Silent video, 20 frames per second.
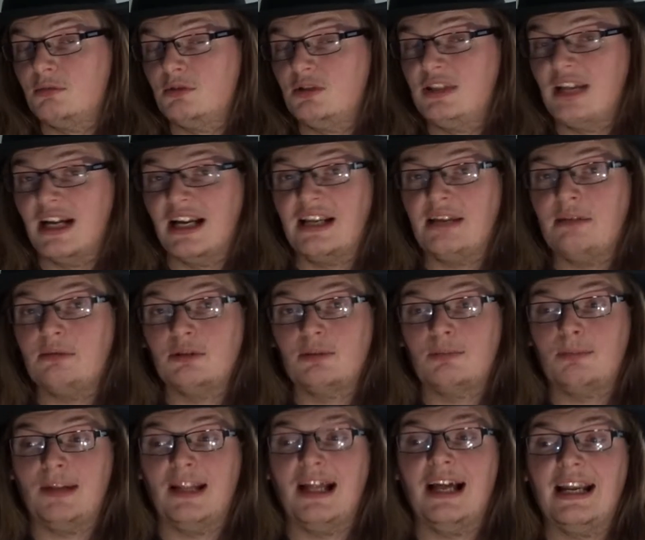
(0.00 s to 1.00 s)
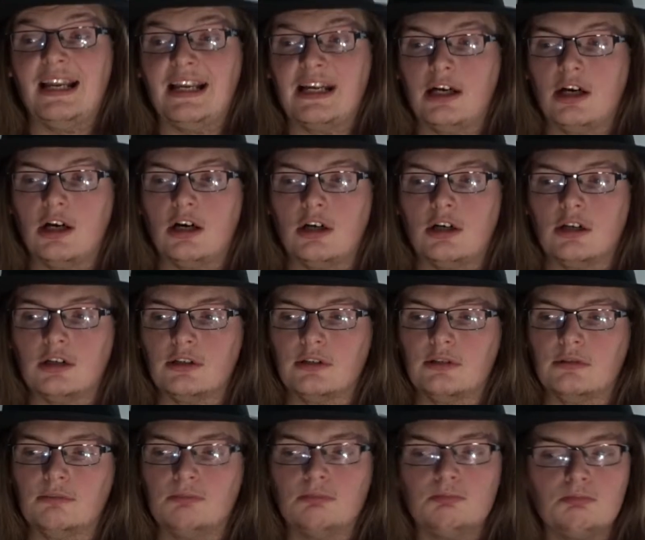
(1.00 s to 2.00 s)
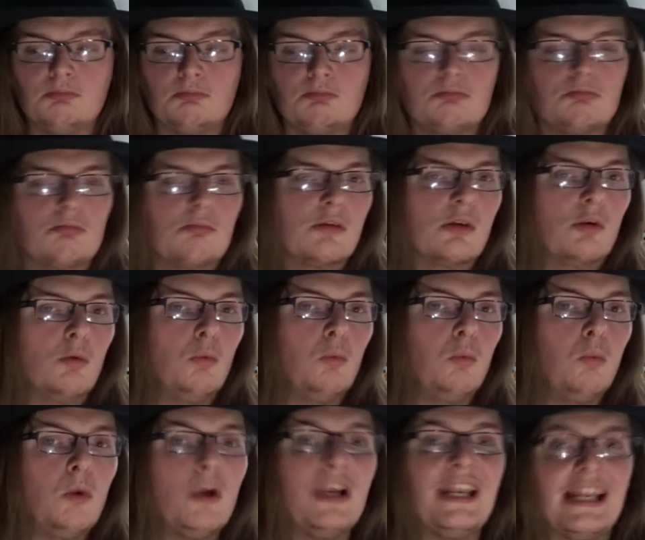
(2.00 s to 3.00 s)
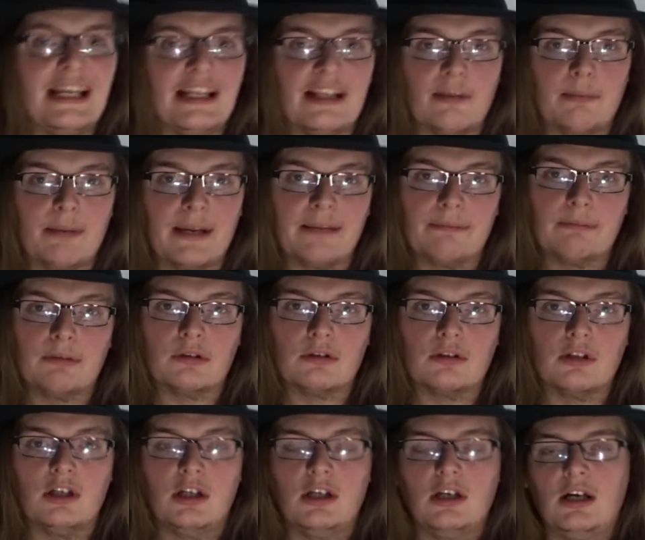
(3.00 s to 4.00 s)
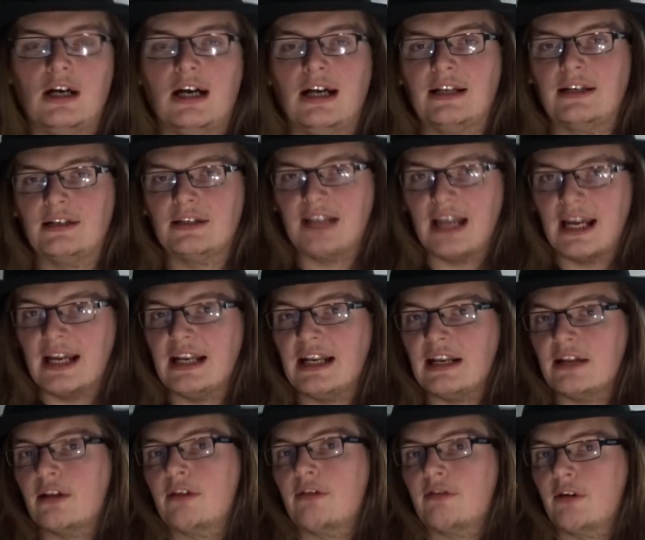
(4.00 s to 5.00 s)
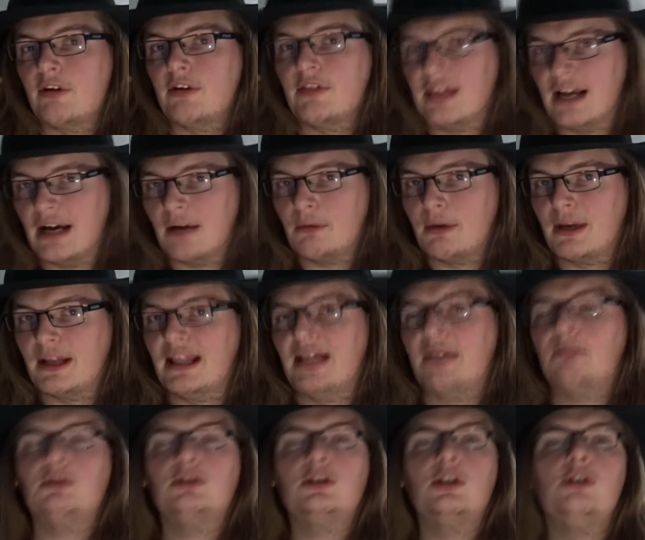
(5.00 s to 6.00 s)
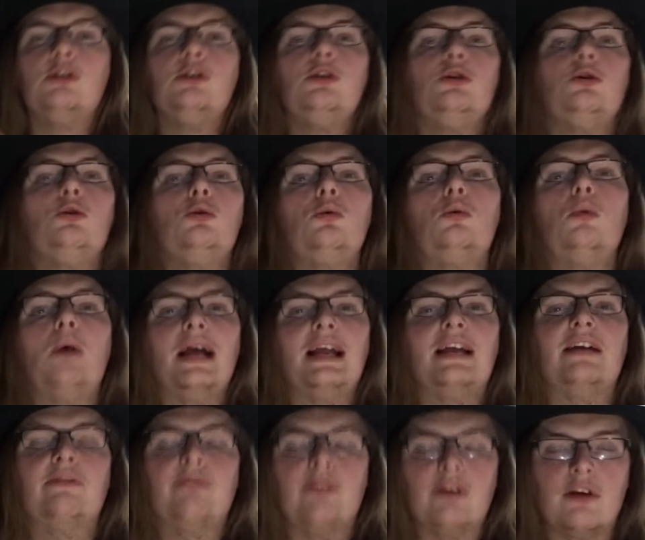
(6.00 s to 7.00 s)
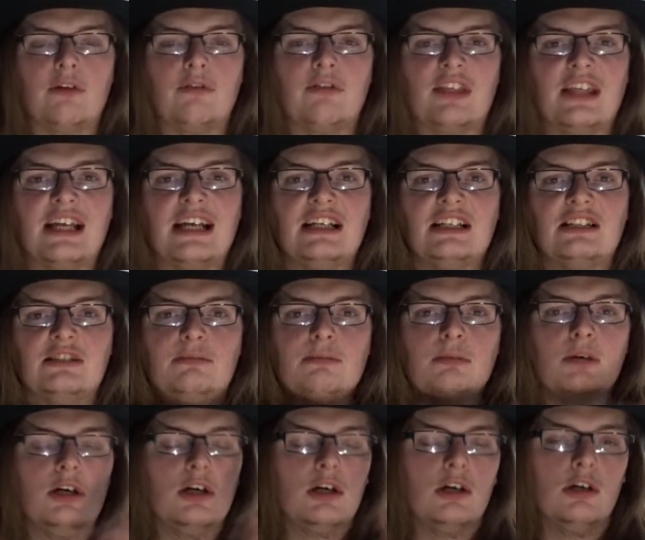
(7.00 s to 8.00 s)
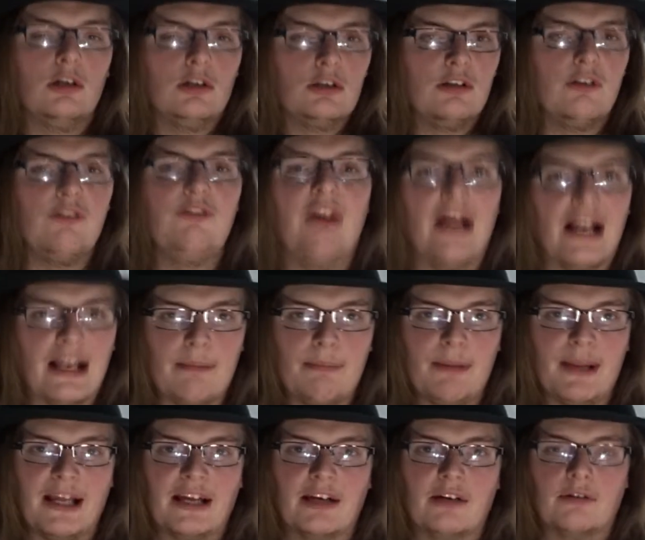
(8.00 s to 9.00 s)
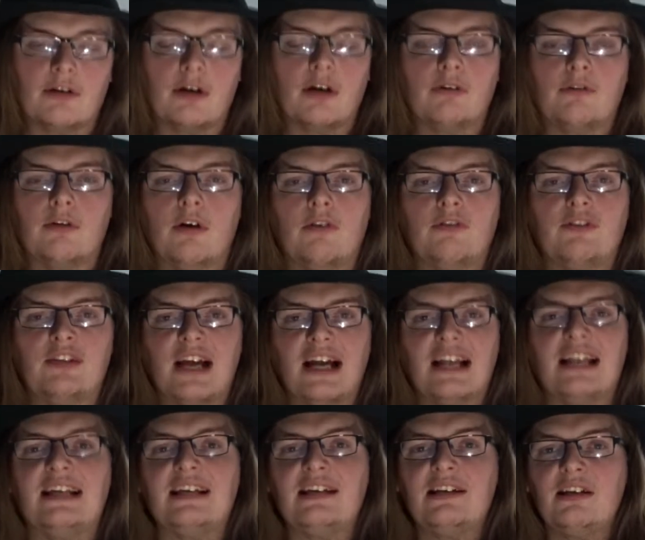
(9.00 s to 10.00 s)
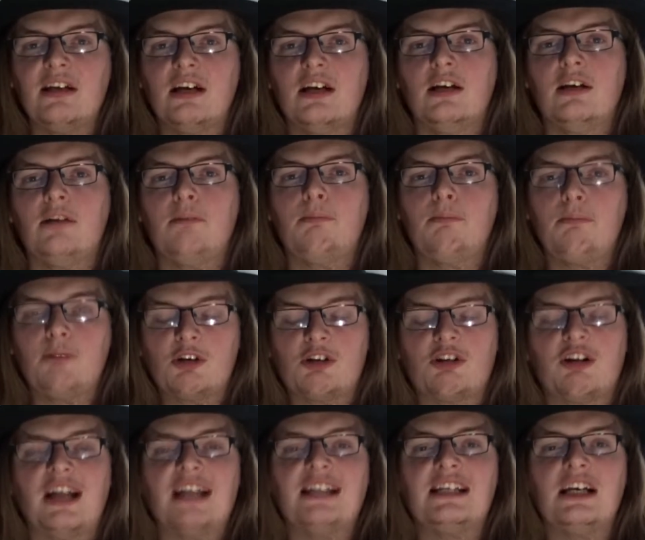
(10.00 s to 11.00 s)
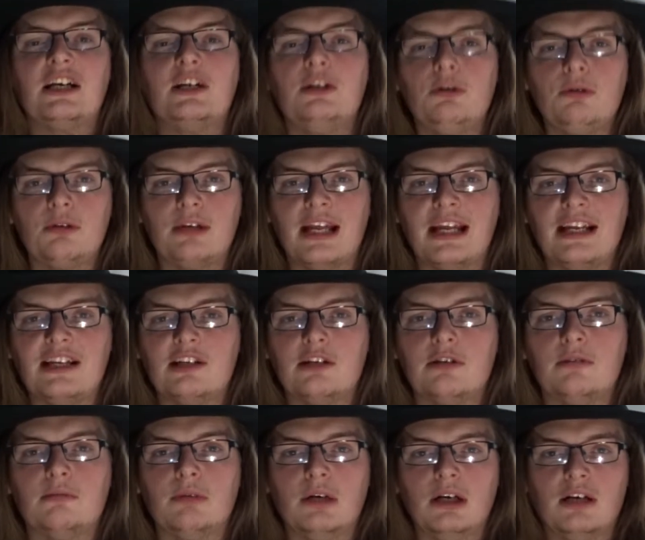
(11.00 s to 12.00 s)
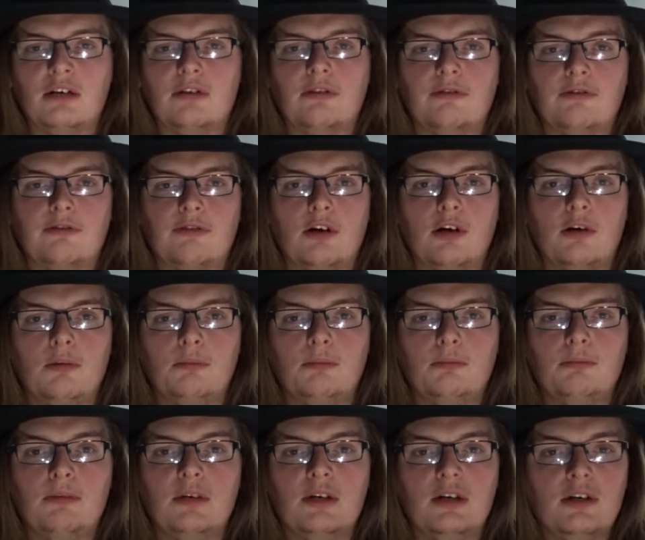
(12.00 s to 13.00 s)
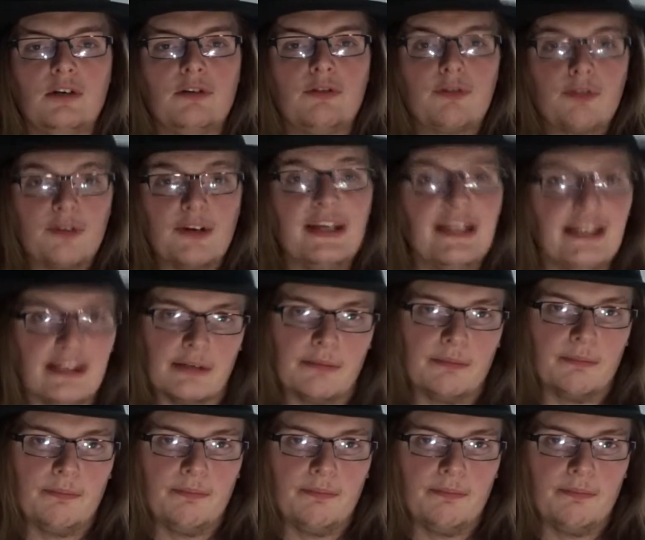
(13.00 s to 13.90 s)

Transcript: Dany was planning on winning the people and gaining the throne that way. That was the new way of things developing, of Dany creating a new kingdom from freedom.